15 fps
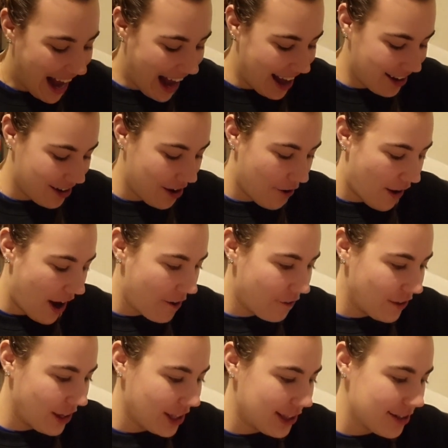I don't know. I
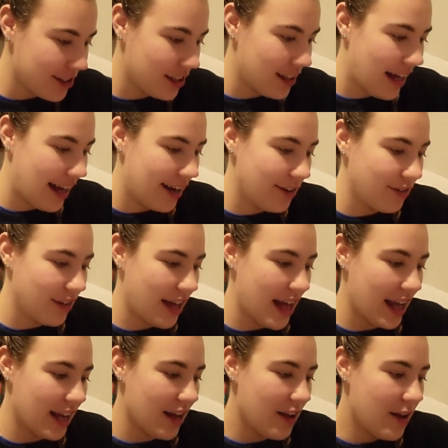feel like there's a lot of,
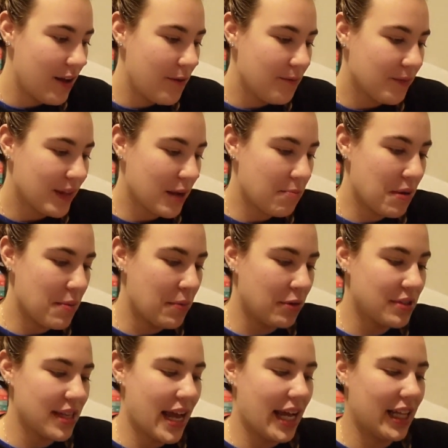like, people
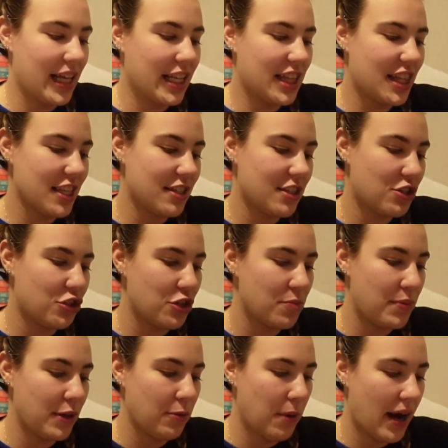saying, like, this
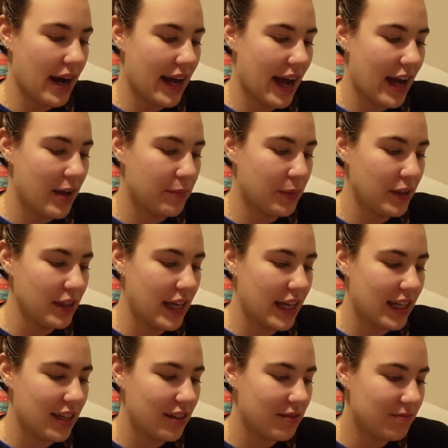shouldn't be YA, but,
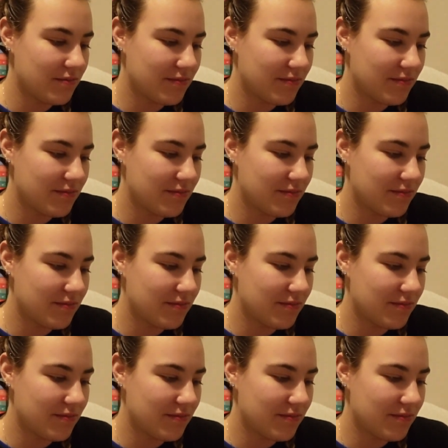like,